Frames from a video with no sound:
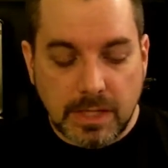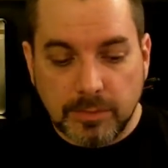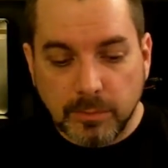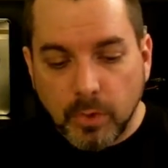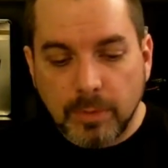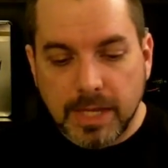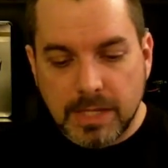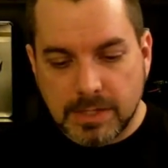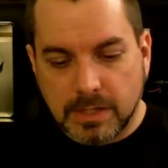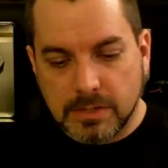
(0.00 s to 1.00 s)
even more
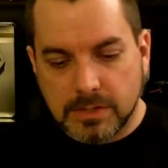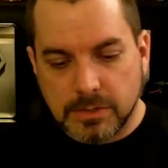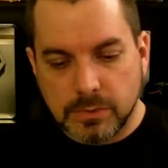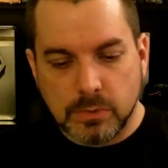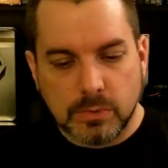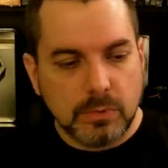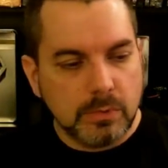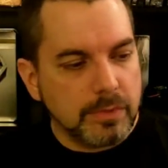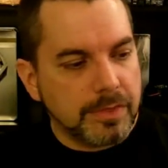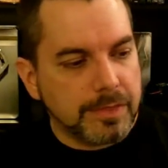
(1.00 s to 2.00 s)
amazing
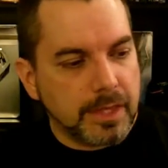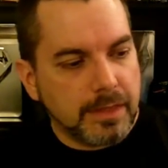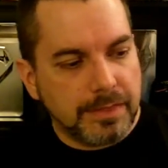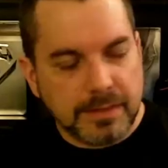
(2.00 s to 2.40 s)
to think